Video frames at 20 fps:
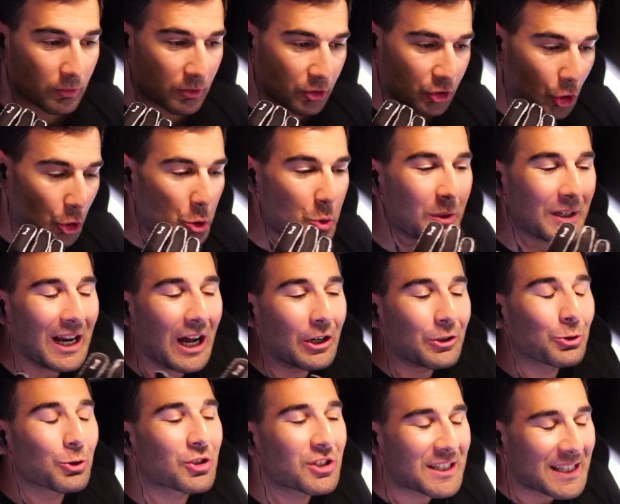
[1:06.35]
so you can
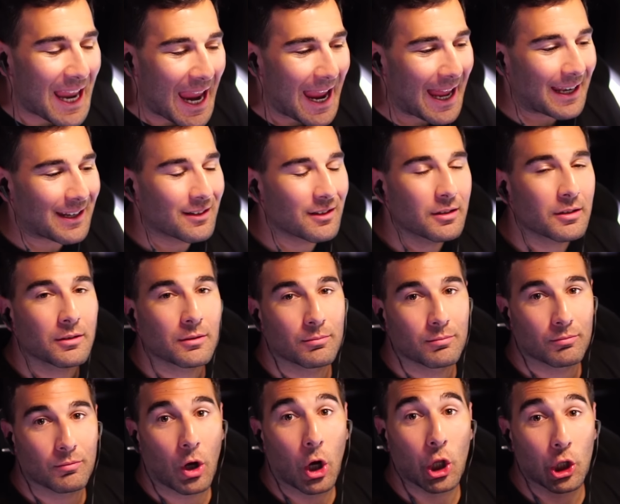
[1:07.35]
understand
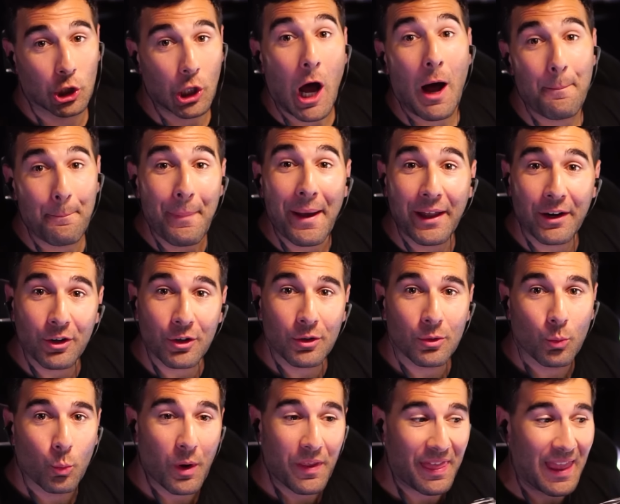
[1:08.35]
a lot better
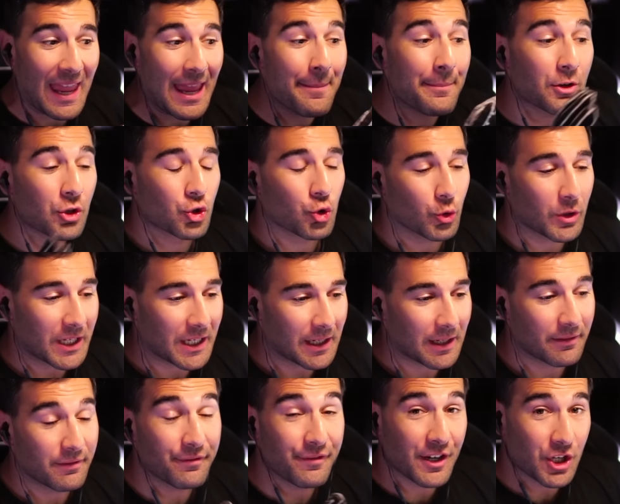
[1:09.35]
with imagery
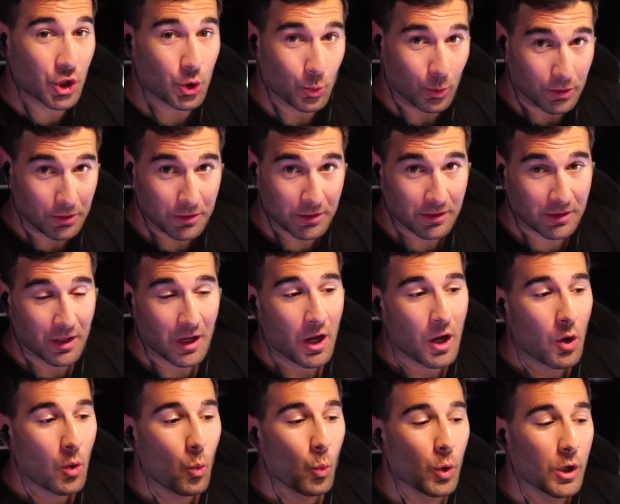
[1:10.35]
and visuals,
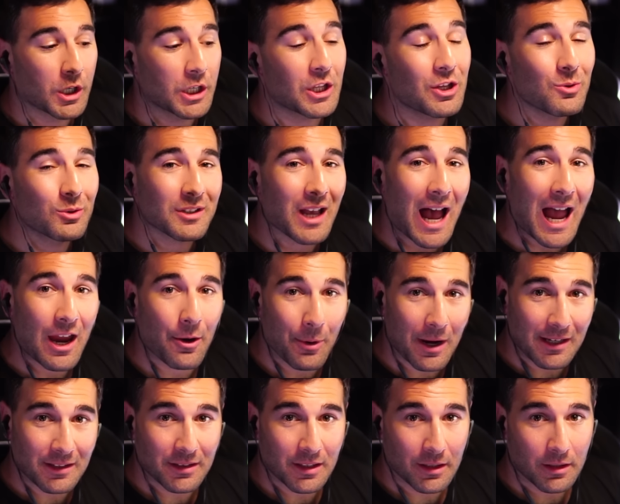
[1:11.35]
we're going to use
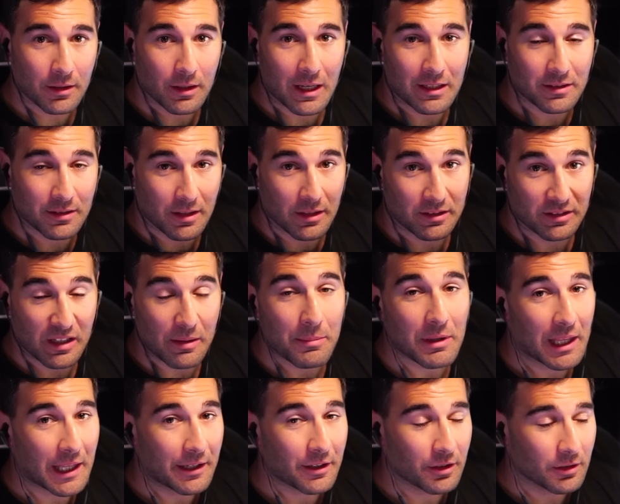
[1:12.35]
iRacing as the
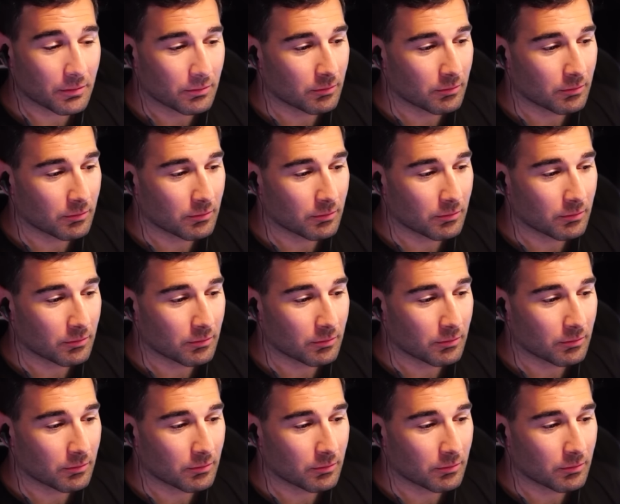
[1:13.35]
simulator